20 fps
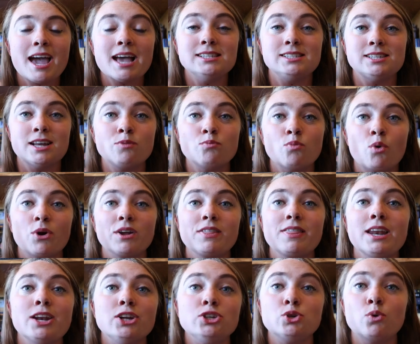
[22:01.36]
has done more
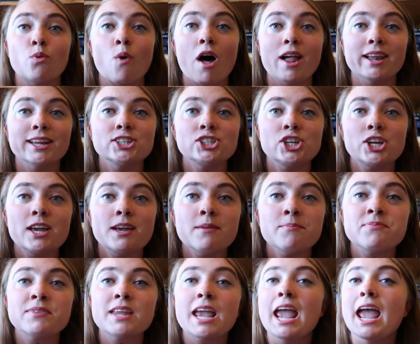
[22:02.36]
than a duology,
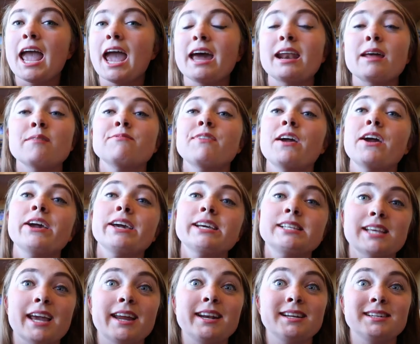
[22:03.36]
and I'm very
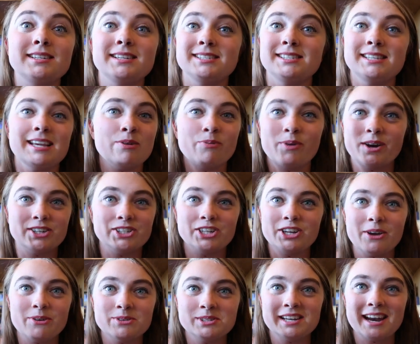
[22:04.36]
excited to see where she
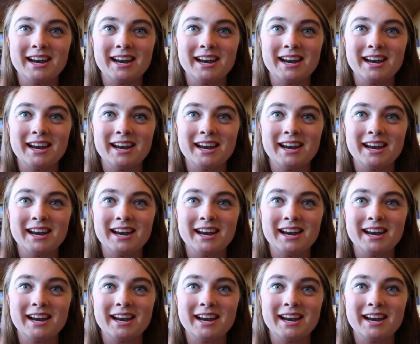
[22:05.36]
goes